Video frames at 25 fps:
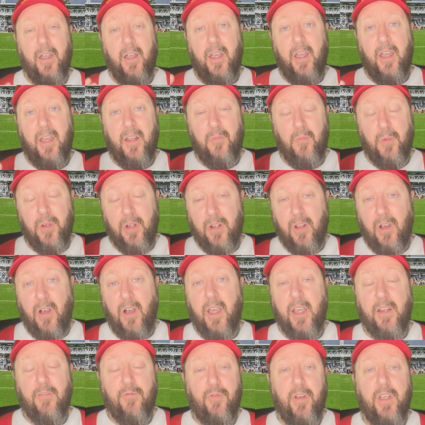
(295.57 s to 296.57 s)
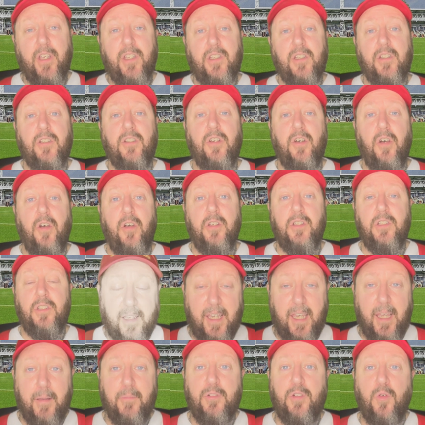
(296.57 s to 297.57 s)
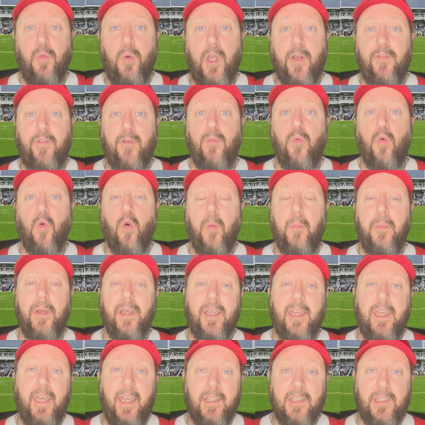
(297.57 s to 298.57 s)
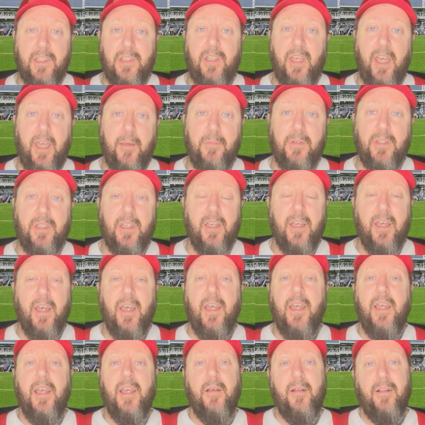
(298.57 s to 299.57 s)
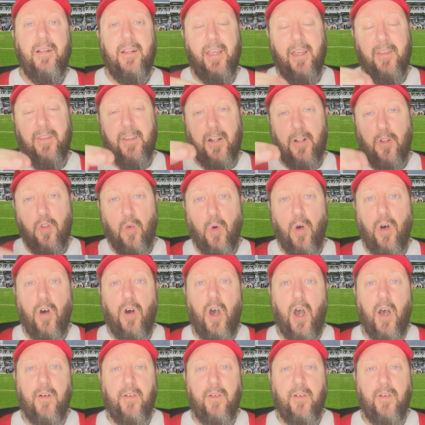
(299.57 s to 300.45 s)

And we know in recent years, games away from home against teams in the lower half